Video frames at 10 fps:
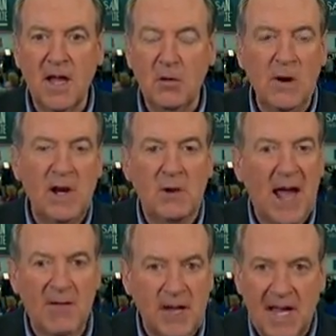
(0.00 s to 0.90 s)
We don't
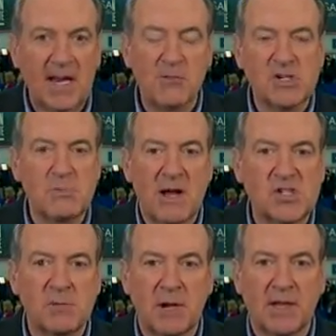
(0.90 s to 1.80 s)
have any
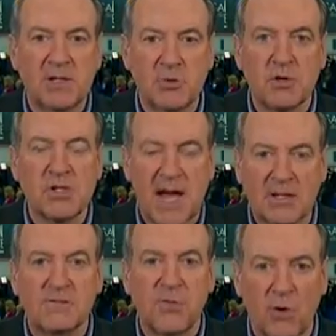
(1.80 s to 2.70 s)
responsibility to
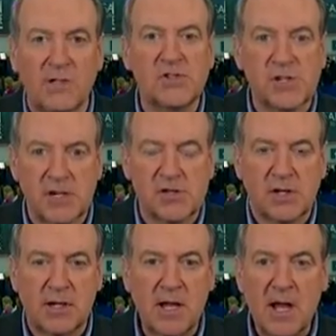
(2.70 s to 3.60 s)
protect a foreign
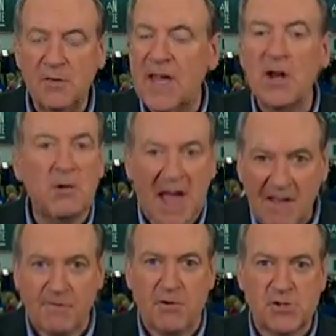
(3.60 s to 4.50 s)
citizen. They don't
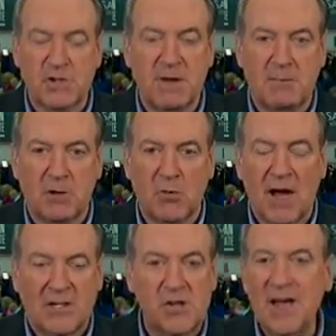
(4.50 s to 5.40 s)
have First Amendment
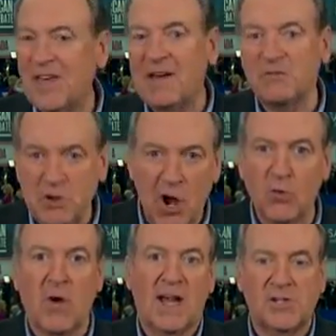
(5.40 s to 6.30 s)
rights. They have
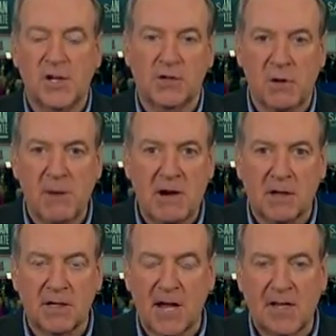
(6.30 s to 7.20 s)
no rights under
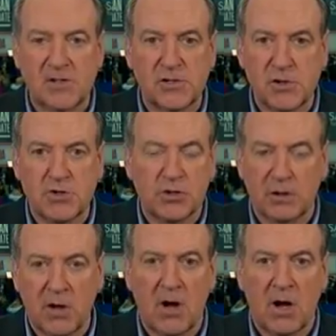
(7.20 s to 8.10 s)
American
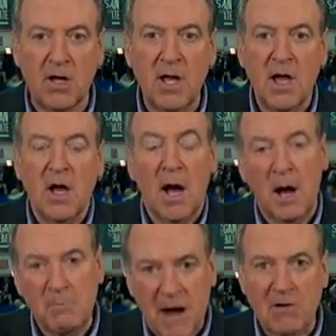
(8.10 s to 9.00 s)
constitutional law.
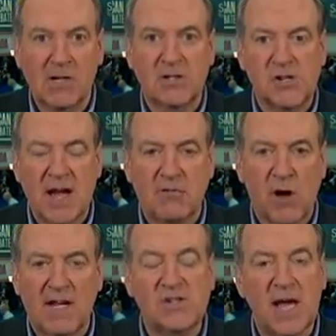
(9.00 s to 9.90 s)
Americans have
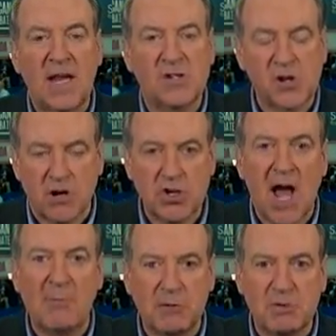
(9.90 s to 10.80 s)
rights, and it's our
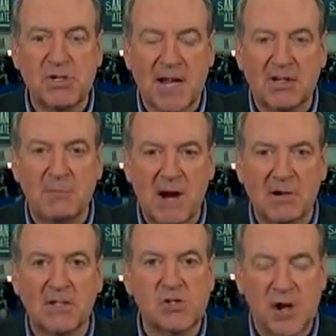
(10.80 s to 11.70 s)
job to protect
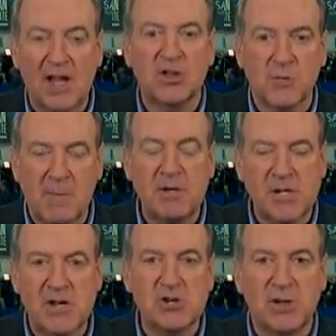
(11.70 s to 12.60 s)
Americans, not the
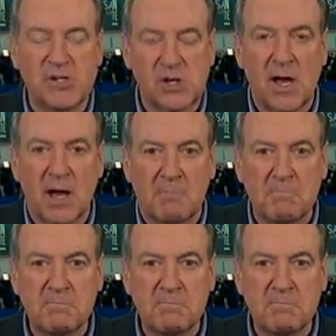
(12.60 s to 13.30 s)
reputation of Islam.